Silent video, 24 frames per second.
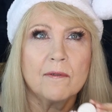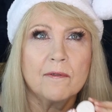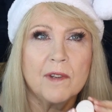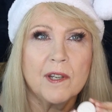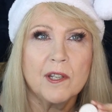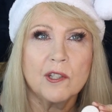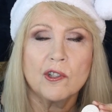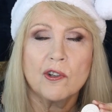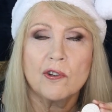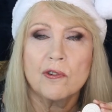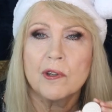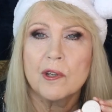
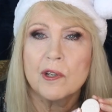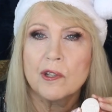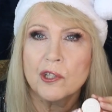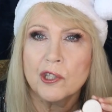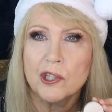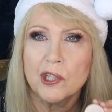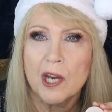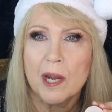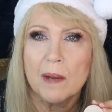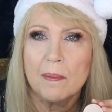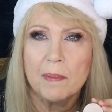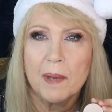feature their
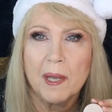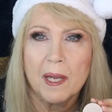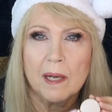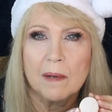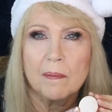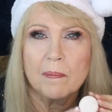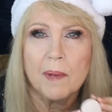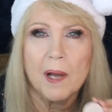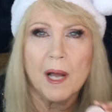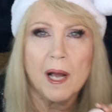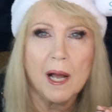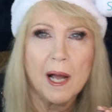
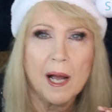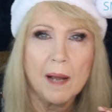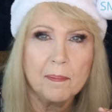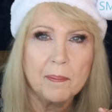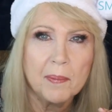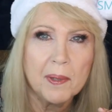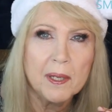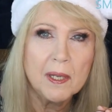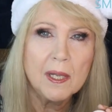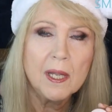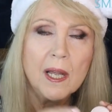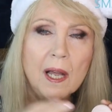Champagne
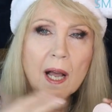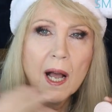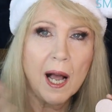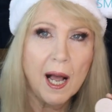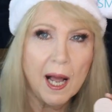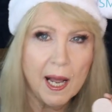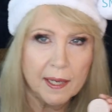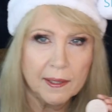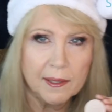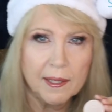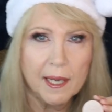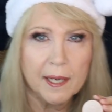Pop
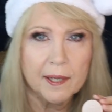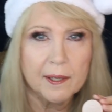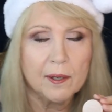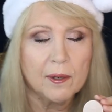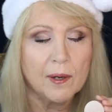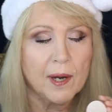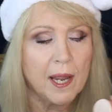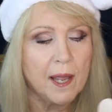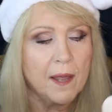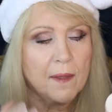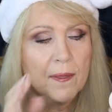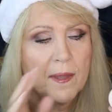
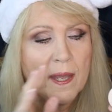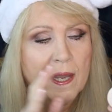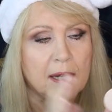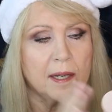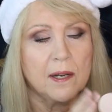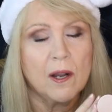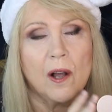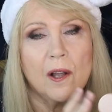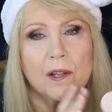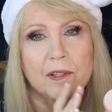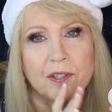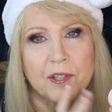highlighter, and
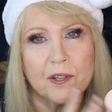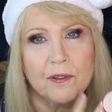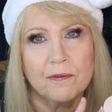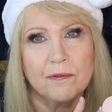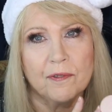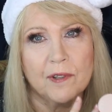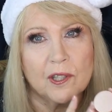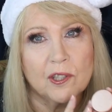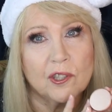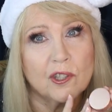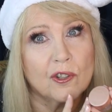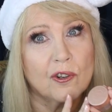they also
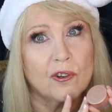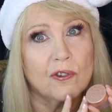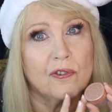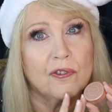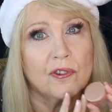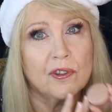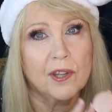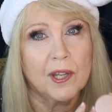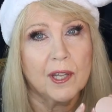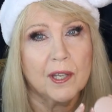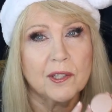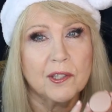feature
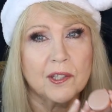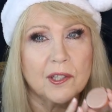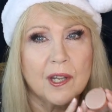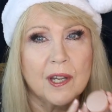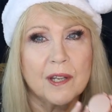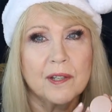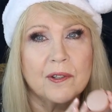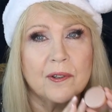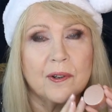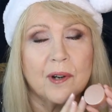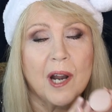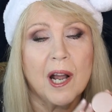this
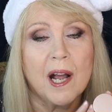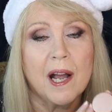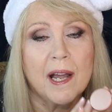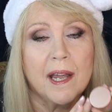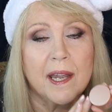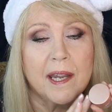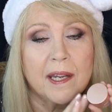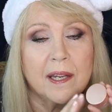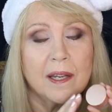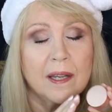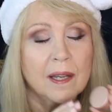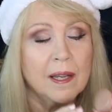under
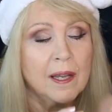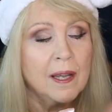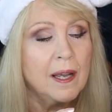eye